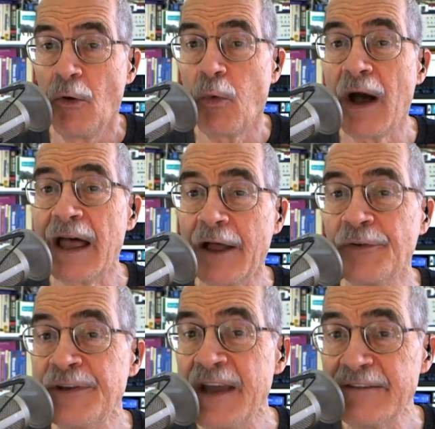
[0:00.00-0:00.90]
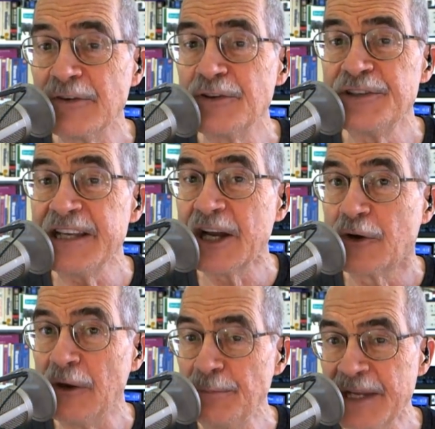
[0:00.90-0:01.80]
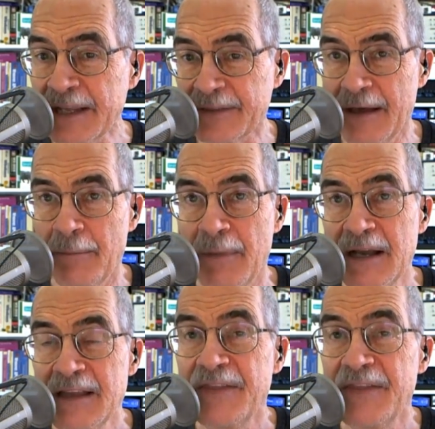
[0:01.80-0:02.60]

while never decrypting them.